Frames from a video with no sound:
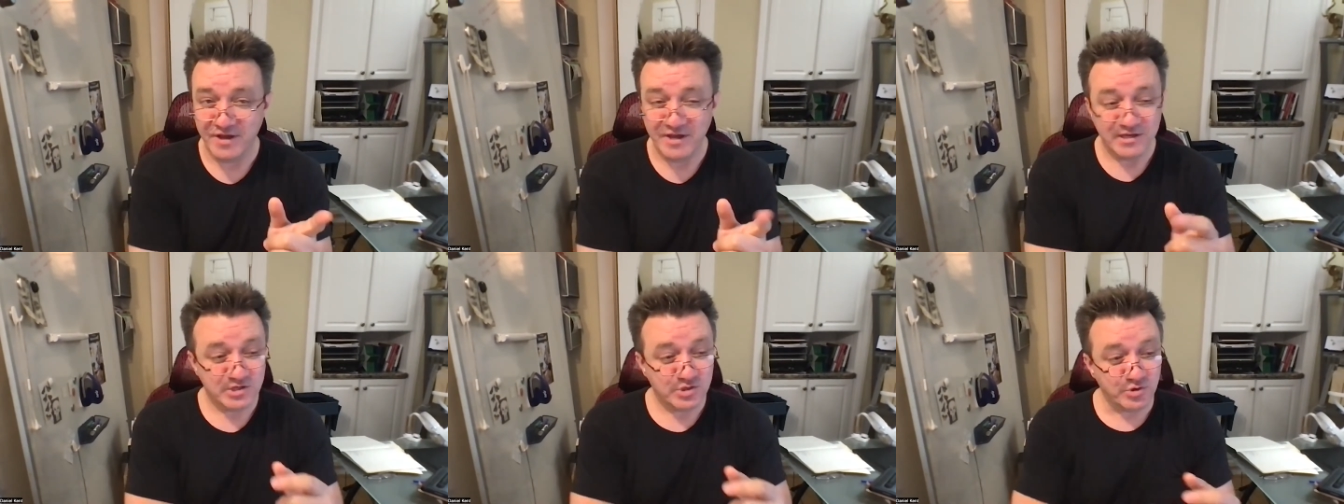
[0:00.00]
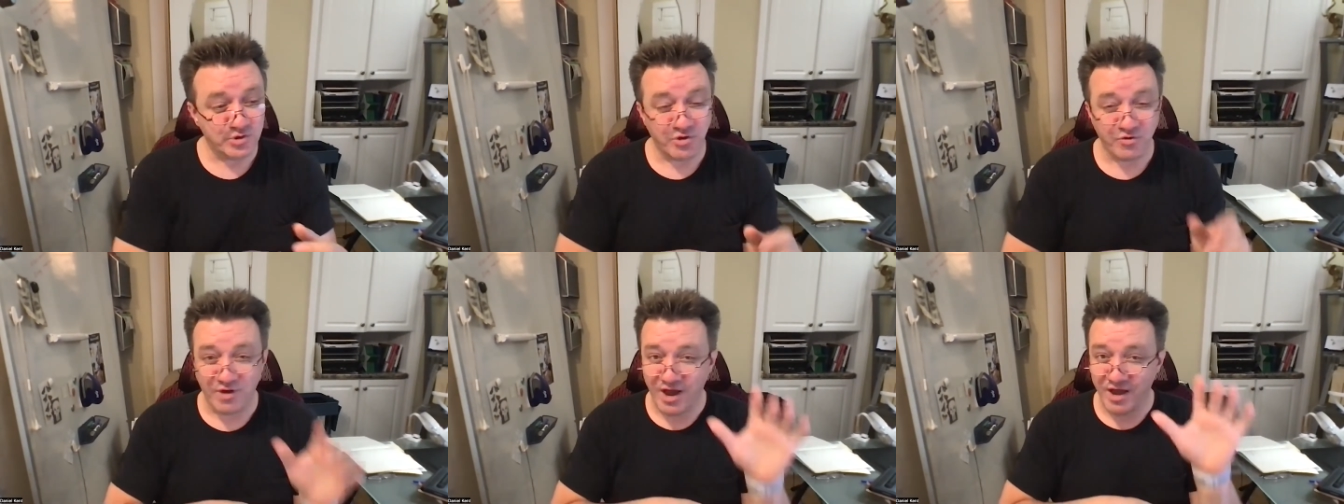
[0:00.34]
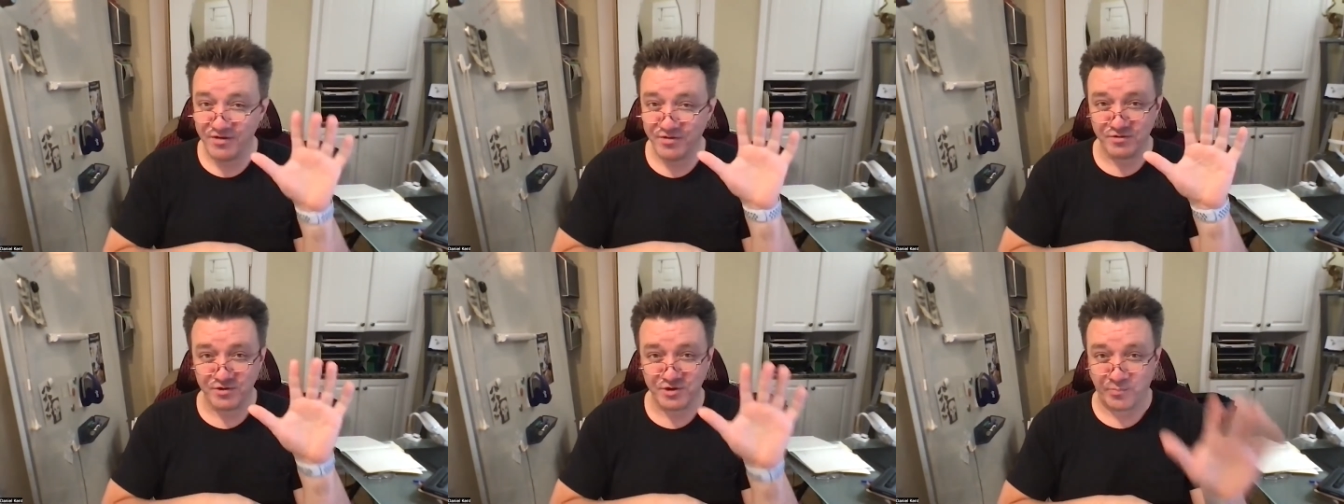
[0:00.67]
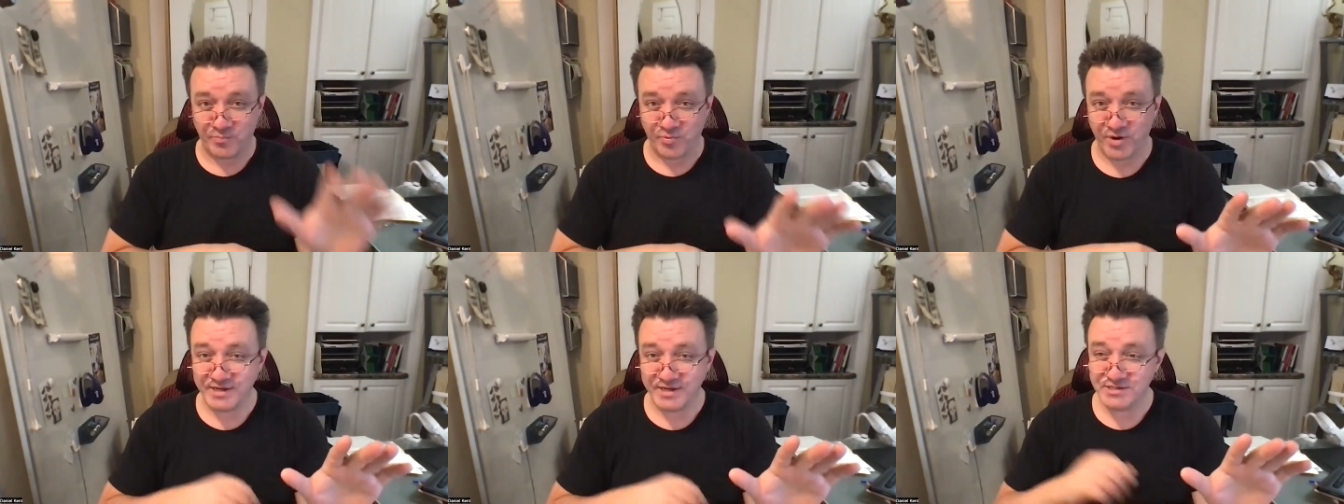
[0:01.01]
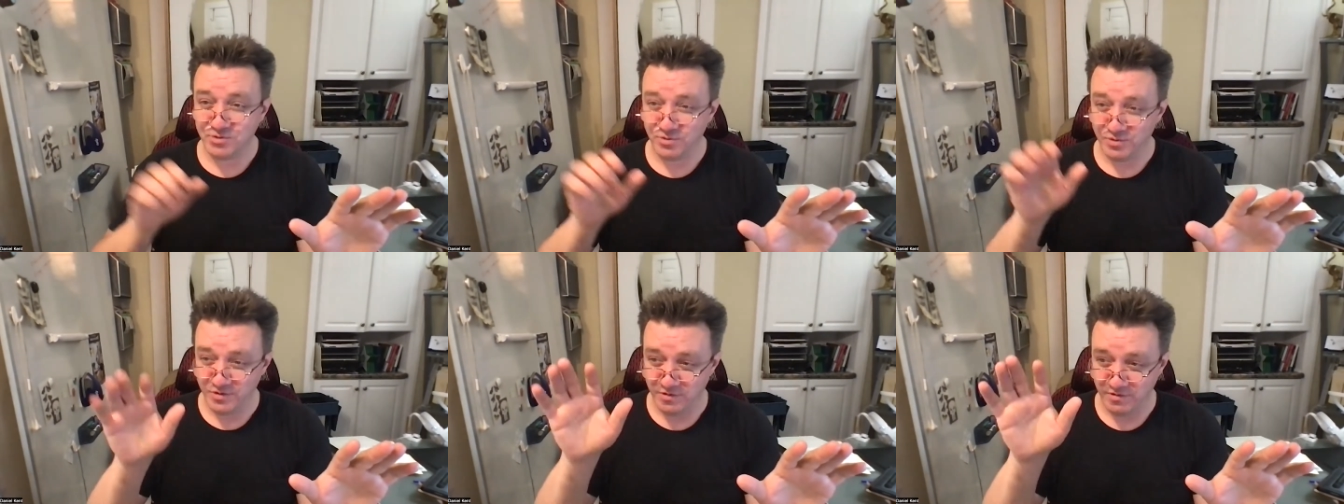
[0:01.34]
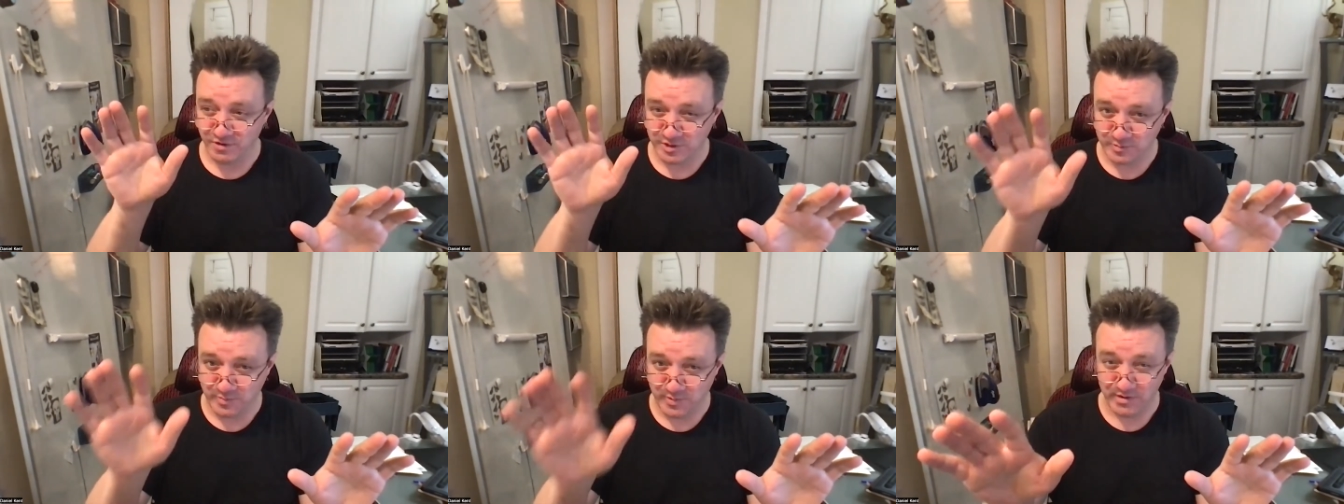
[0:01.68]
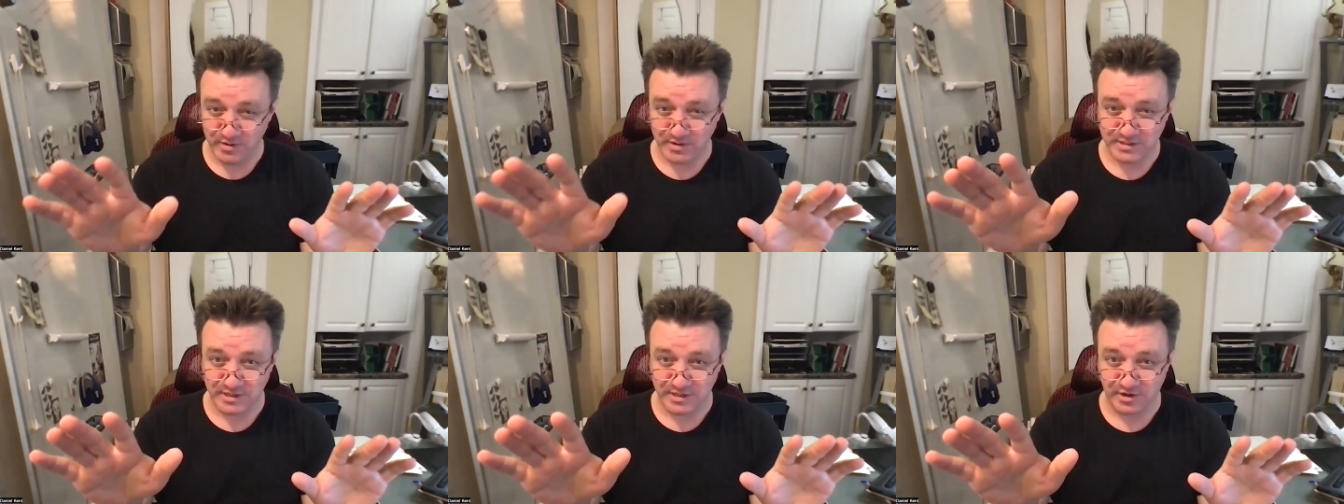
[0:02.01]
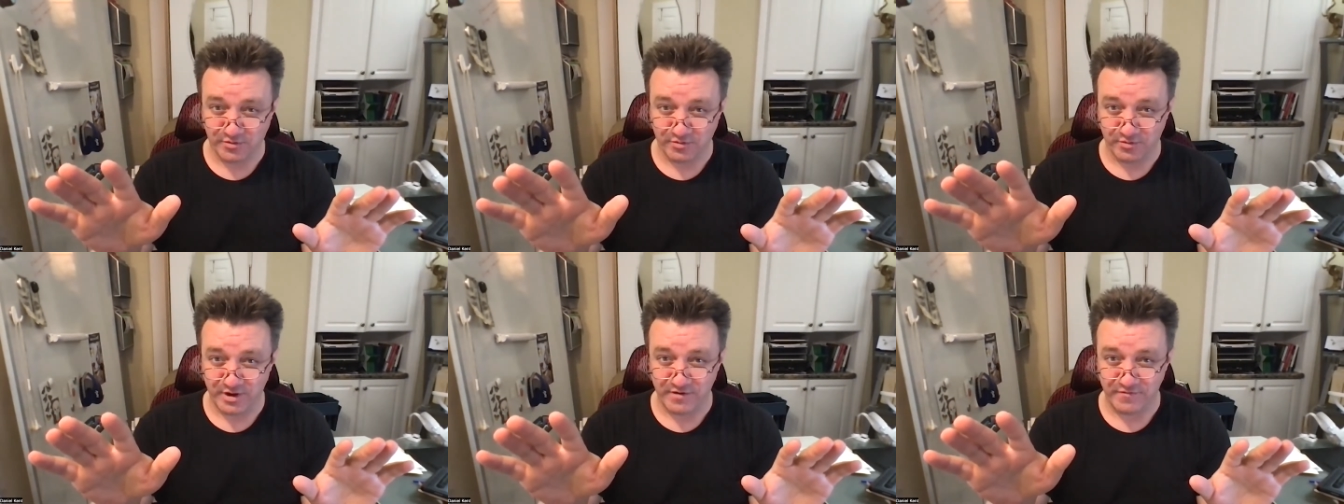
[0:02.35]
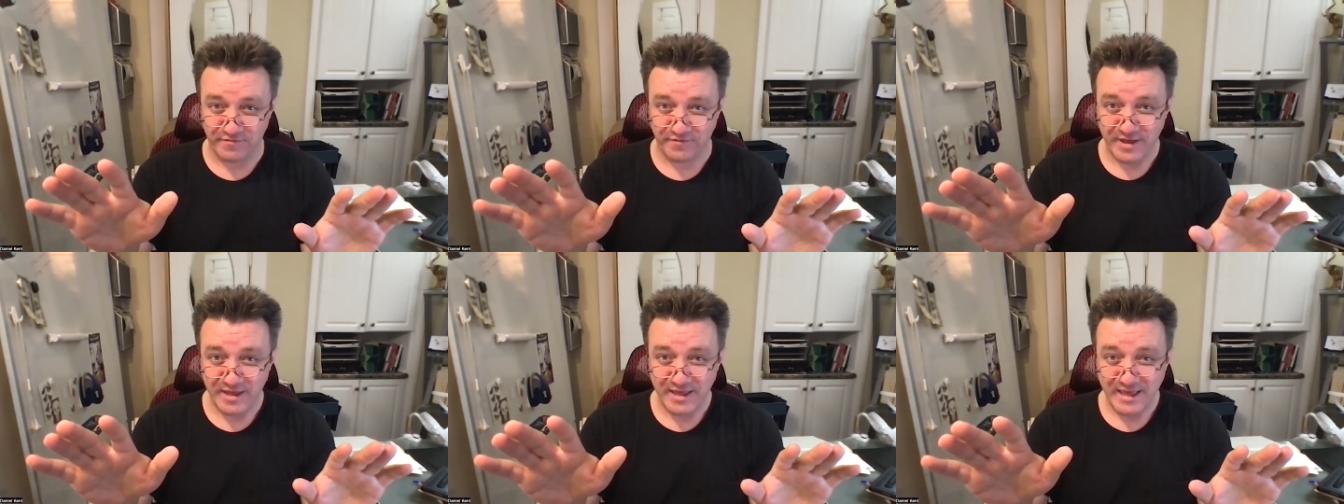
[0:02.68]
So you're either depressed or you're experiencing grief.